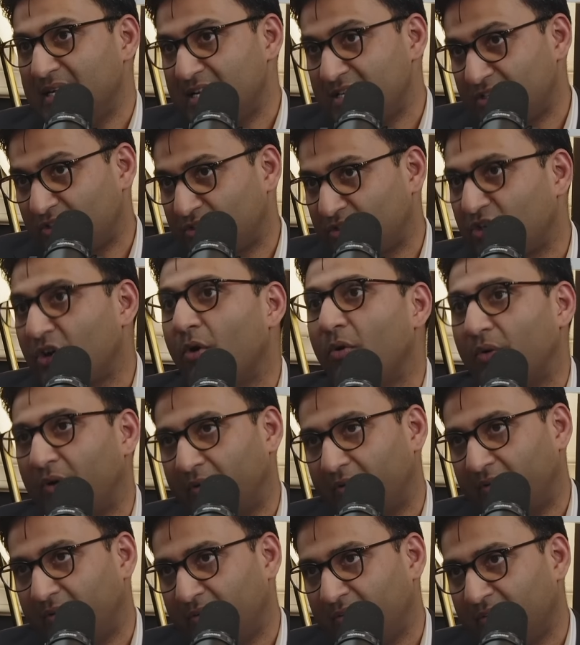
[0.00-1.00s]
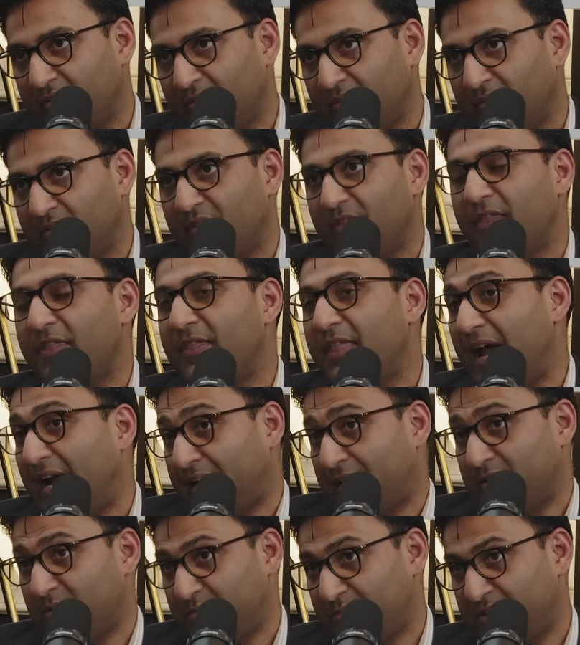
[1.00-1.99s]
is a token that
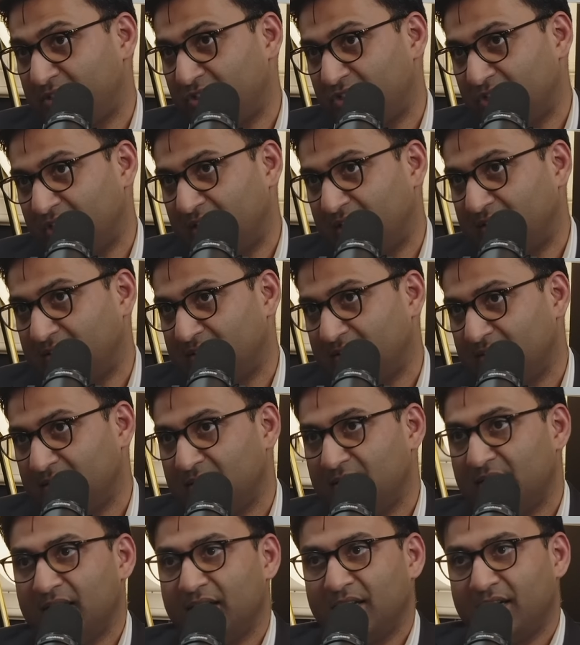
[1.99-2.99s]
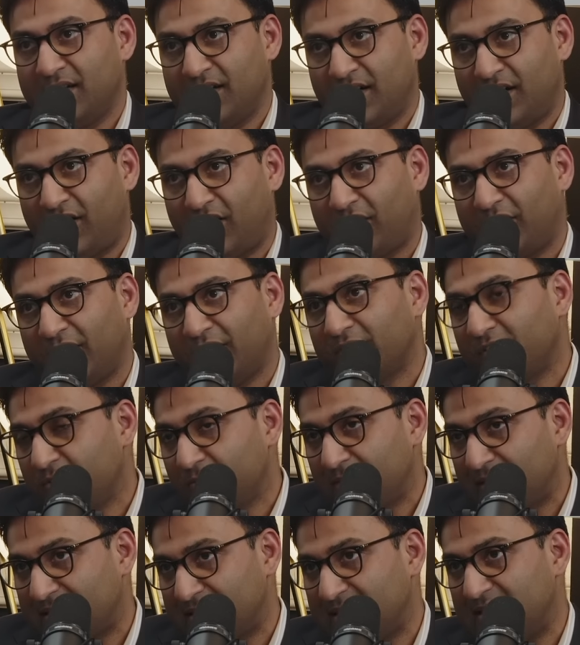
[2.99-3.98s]
can appreciate.
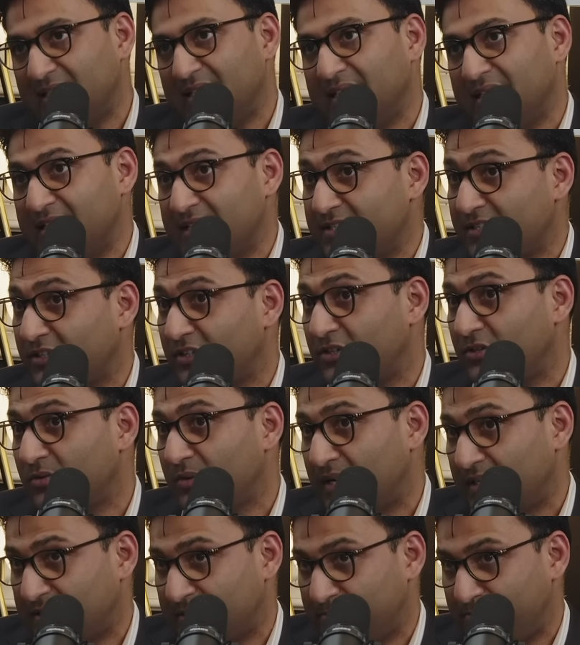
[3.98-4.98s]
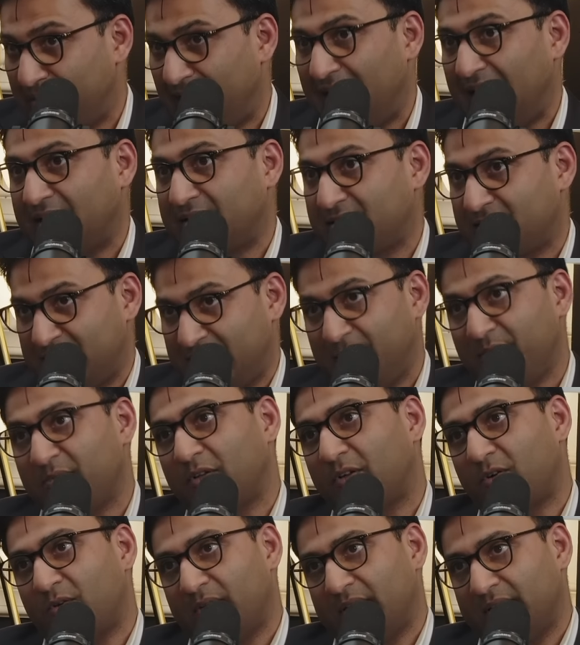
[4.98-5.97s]
RLUSD is a US-backed
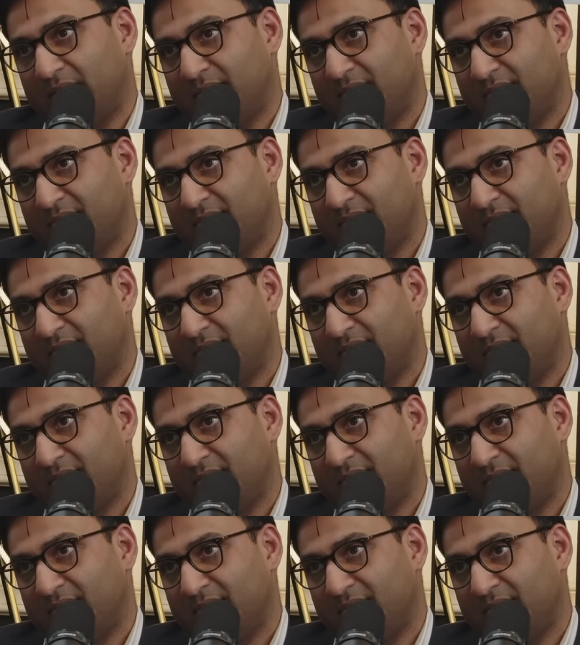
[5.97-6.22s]
stablecoin.